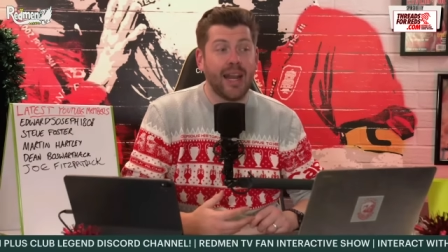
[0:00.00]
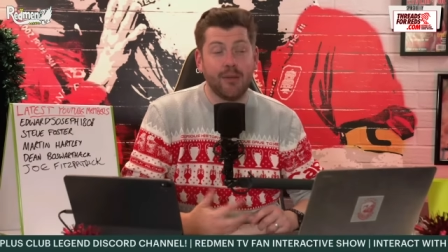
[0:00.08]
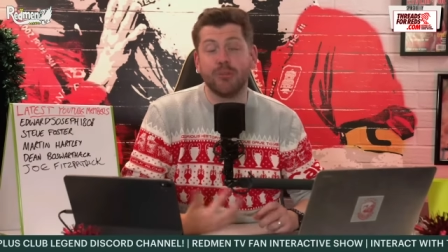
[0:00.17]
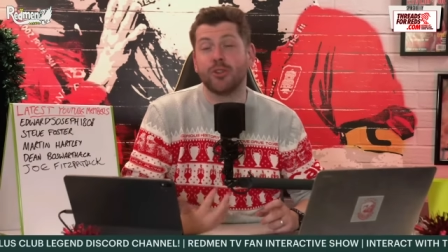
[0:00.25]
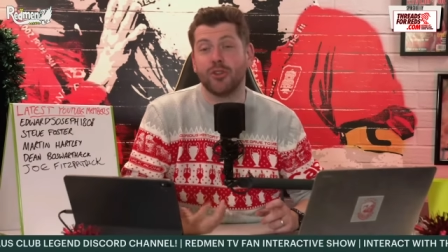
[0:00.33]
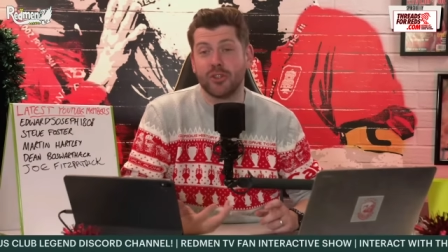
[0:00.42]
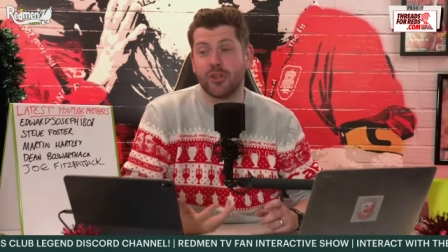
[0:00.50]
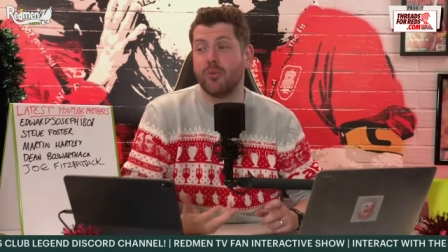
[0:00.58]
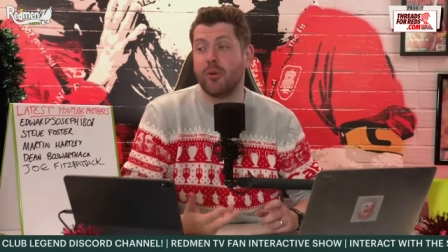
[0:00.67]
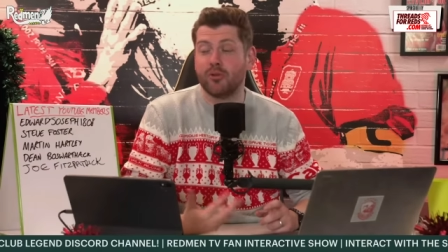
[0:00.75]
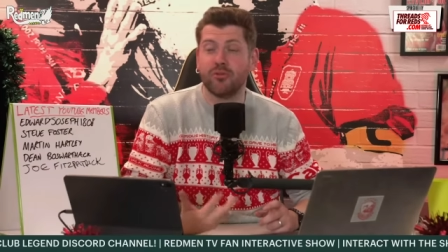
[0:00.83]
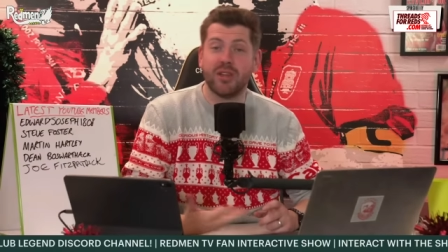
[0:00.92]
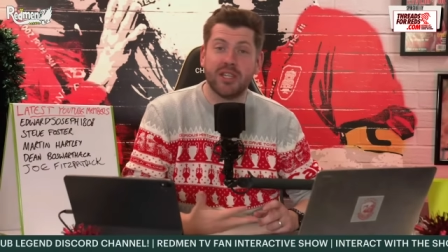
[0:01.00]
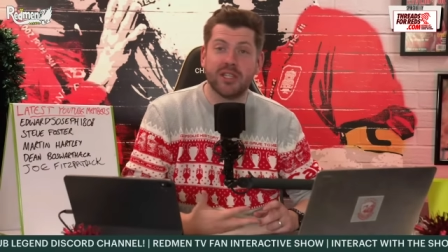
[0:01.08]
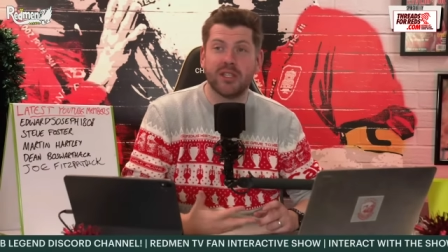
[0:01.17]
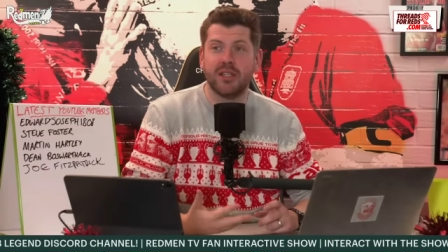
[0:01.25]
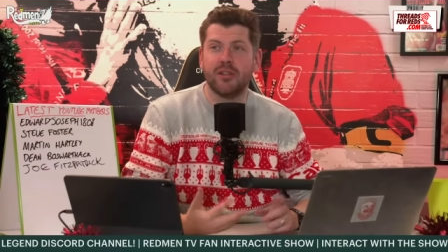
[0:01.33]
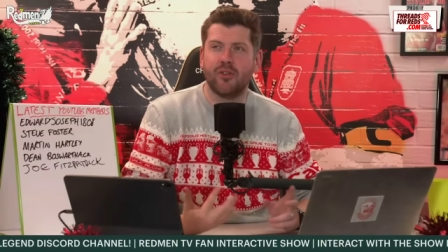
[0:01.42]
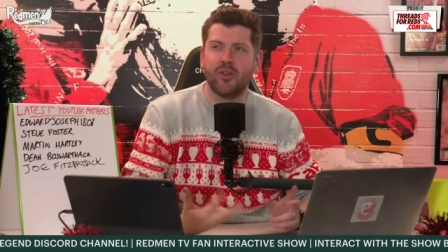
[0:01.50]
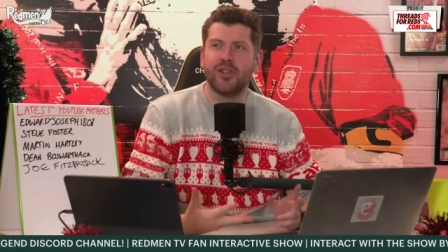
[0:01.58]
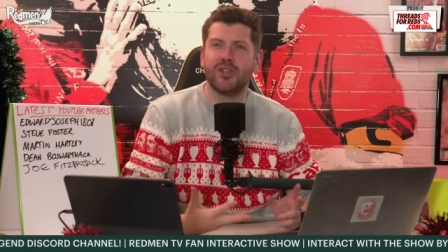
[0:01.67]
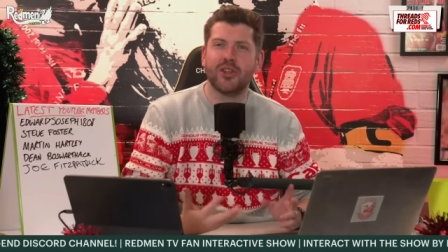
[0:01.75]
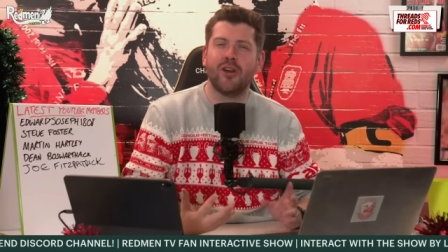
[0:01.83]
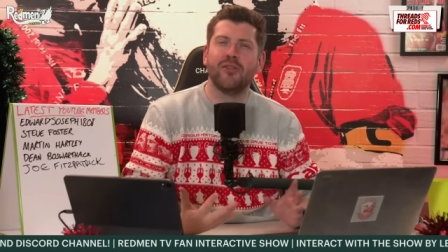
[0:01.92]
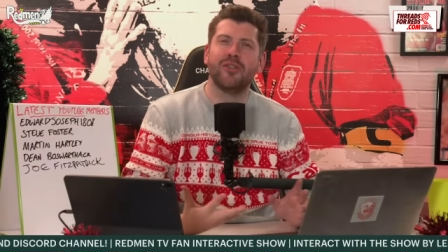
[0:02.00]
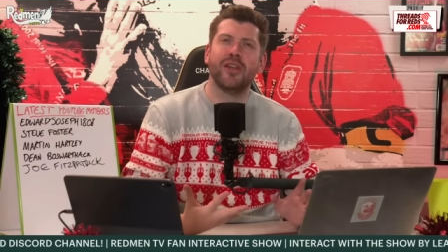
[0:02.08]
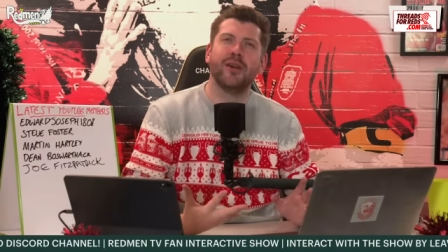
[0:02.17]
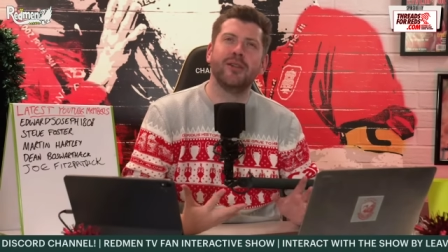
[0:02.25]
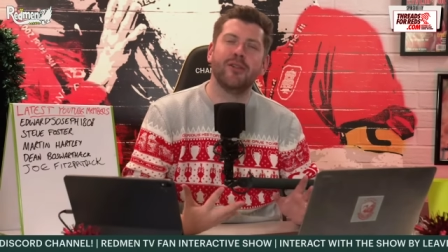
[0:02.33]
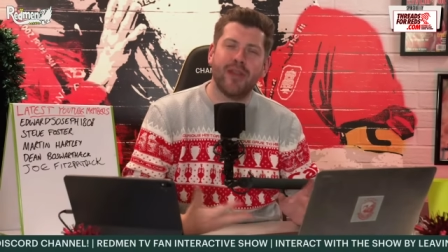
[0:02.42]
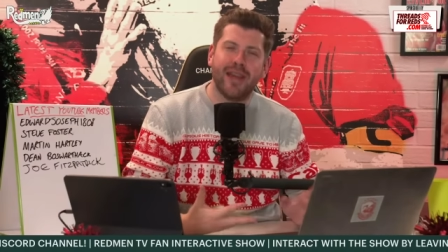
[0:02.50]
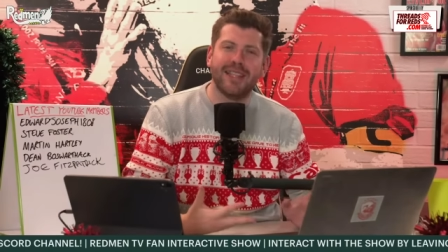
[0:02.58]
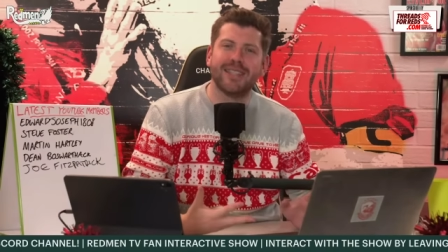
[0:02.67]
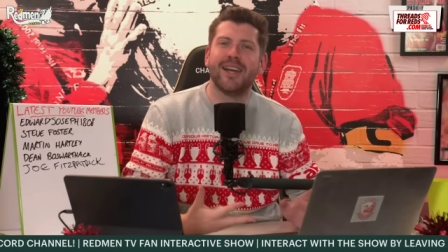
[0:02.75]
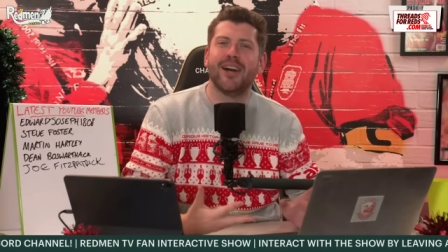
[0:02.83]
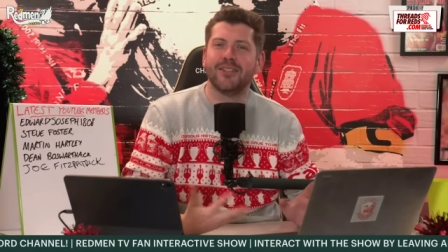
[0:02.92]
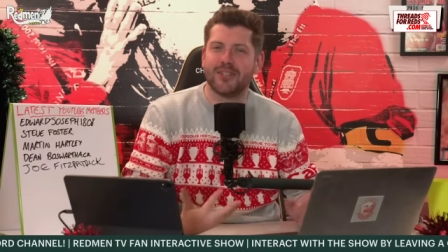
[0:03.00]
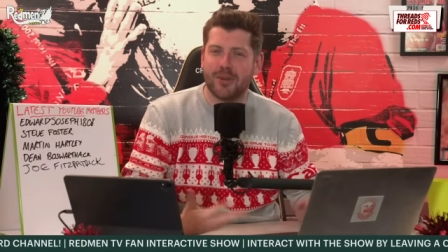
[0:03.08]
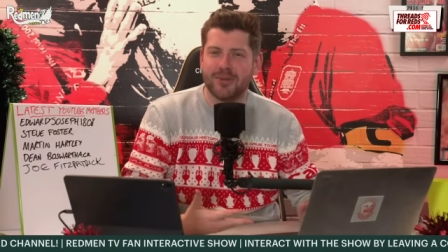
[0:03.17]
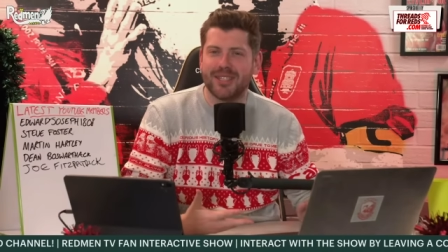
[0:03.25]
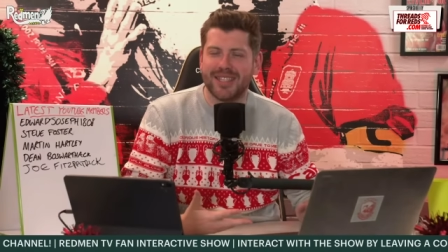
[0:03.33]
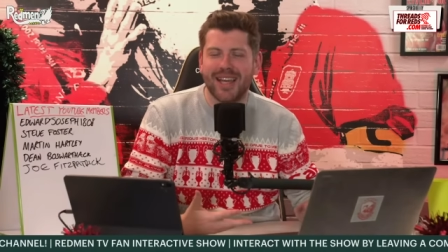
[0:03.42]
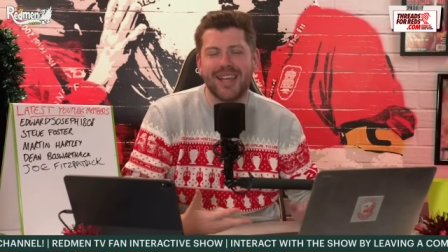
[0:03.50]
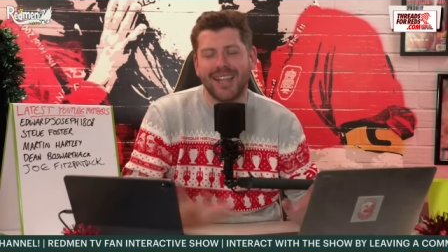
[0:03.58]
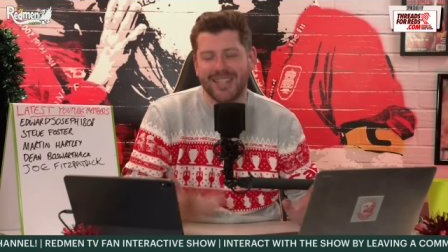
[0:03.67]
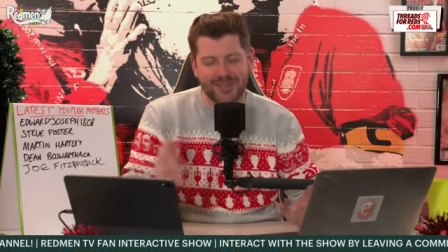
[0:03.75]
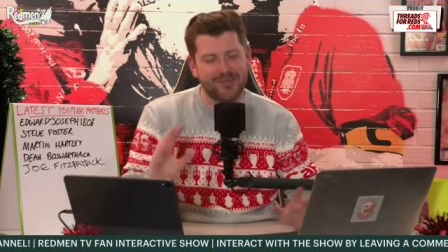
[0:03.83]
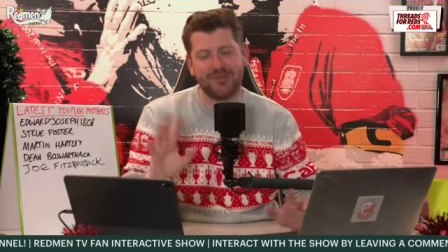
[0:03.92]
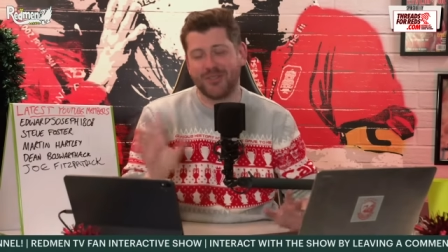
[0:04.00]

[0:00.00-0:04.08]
and he was also most recently the voice of the narrator on Thomas the Tank Engine,